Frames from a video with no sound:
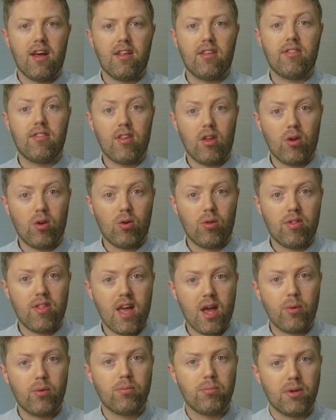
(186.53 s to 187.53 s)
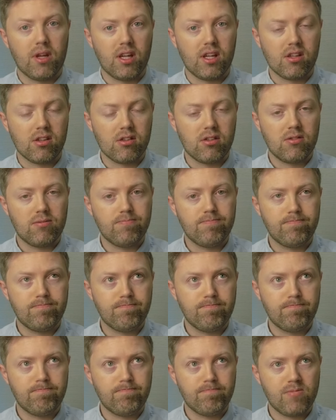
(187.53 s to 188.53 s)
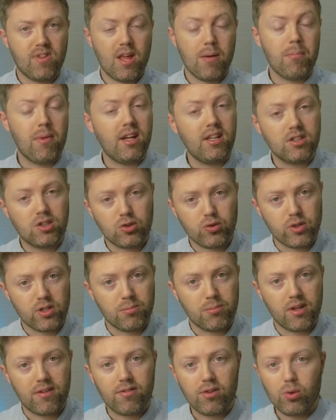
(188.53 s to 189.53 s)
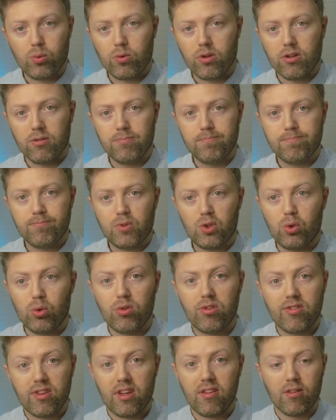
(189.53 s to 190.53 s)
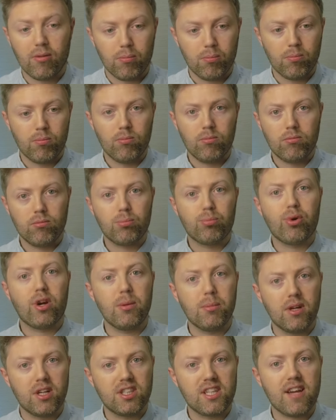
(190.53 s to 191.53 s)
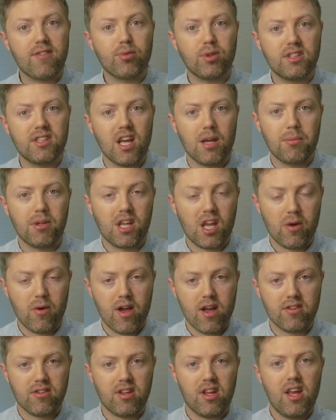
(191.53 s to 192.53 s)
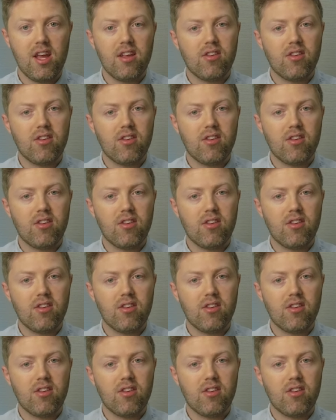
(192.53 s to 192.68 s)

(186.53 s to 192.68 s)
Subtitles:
So that would mean they're mainstream, if you will. You see them pretty much every time you go out.